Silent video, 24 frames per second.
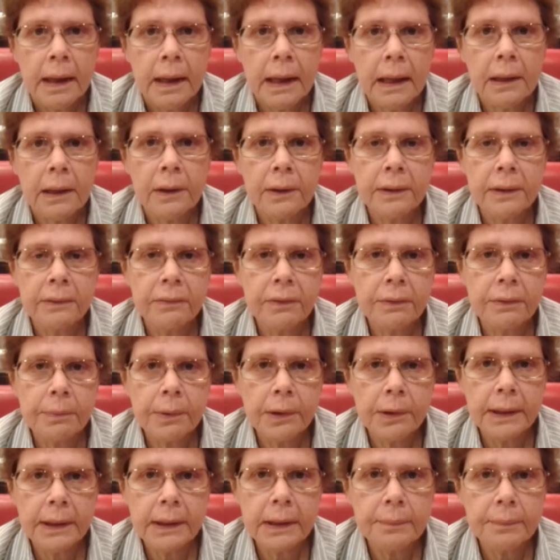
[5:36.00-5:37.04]
Hello
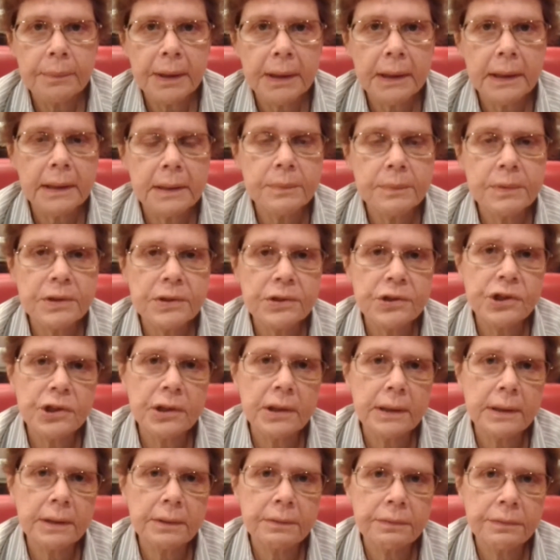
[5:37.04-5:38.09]
everybody, my name is
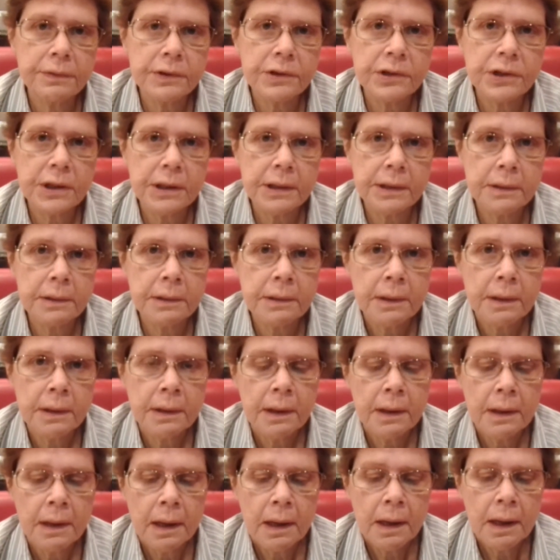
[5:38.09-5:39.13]
Gillian Fisher.
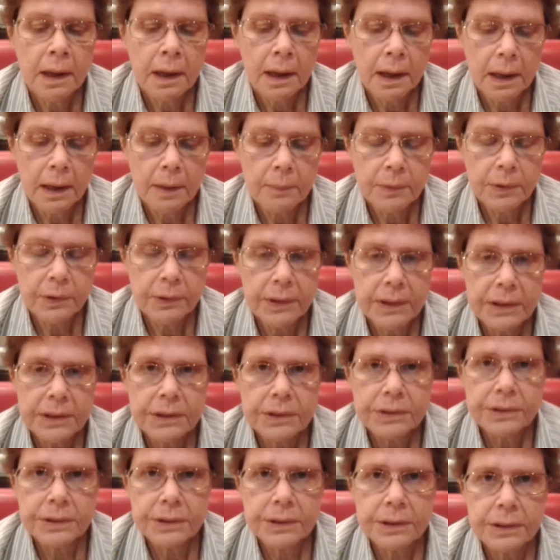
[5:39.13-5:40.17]
I'm a
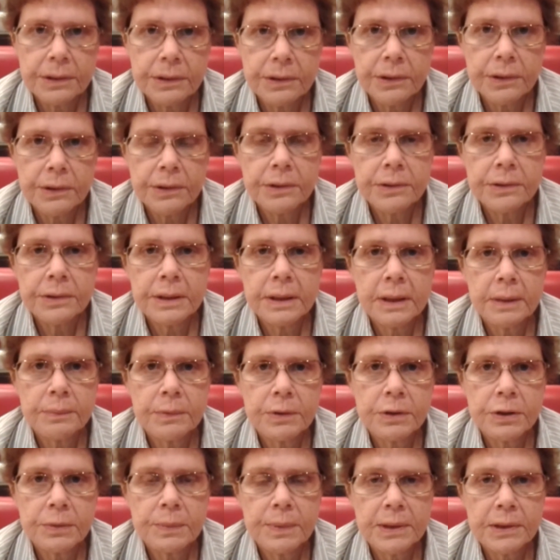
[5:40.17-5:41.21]
registered nurse and I'm
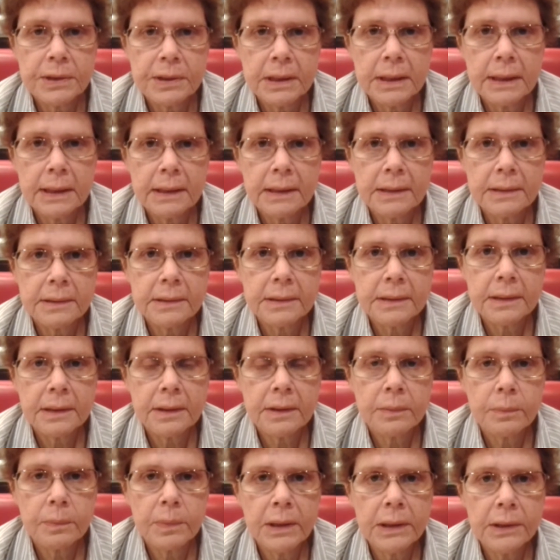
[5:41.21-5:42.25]
specialized
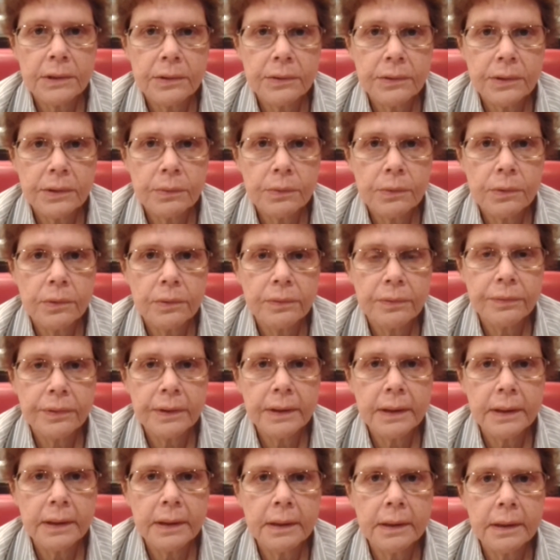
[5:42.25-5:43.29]
in military
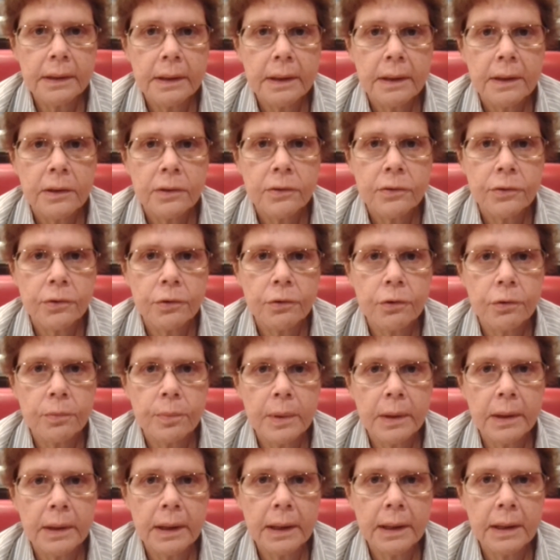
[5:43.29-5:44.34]
warfare,
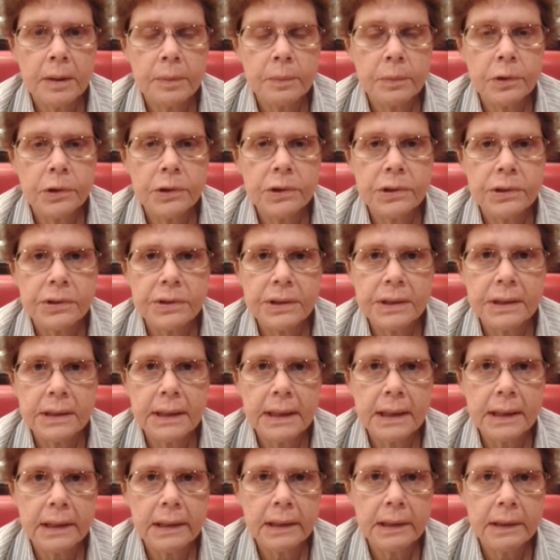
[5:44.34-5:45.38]
trauma and emergency
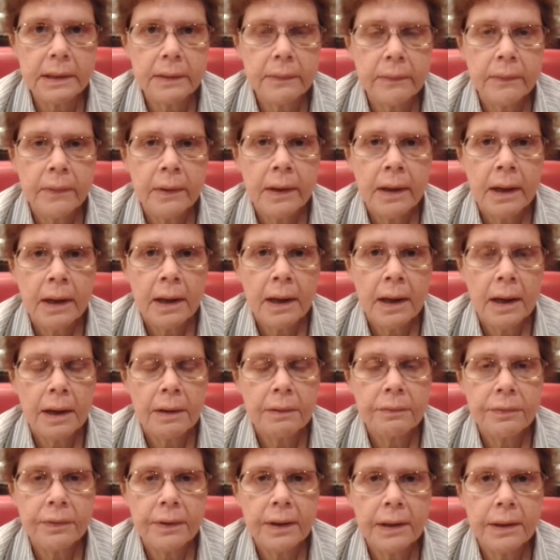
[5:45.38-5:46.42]
care. I've
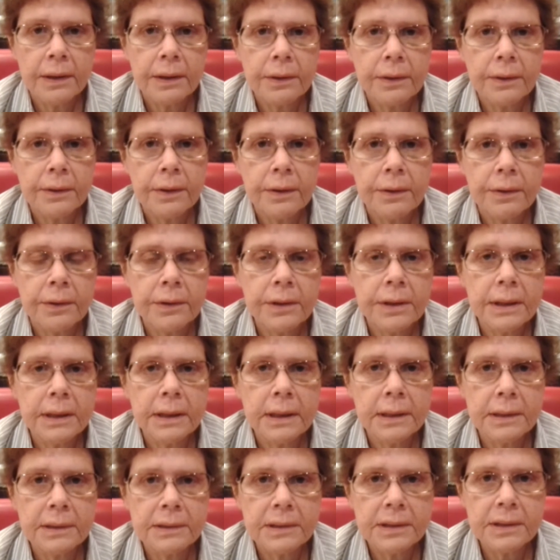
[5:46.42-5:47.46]
had 30
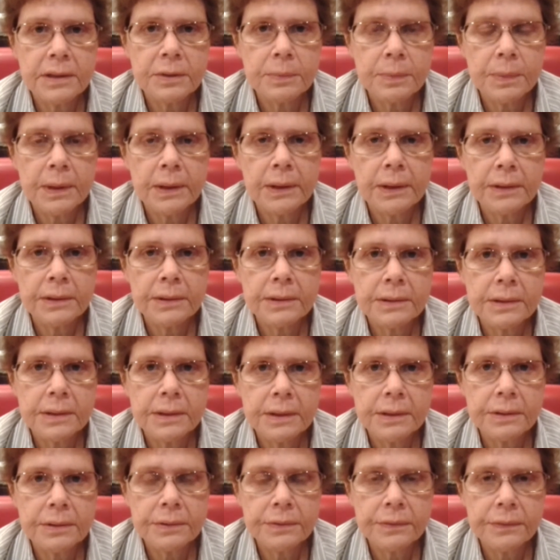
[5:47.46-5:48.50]
years experience in
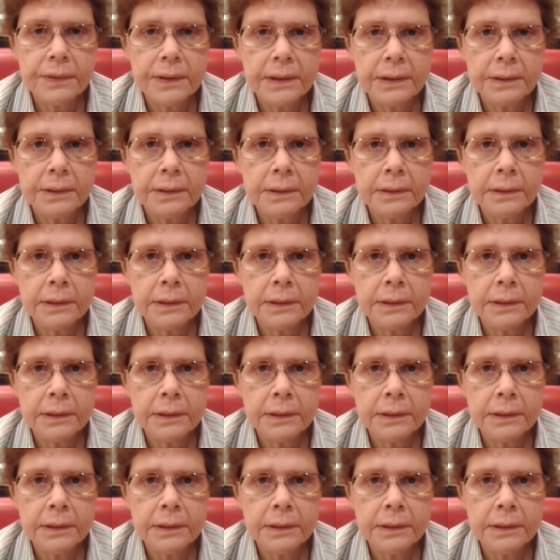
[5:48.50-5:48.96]
this field,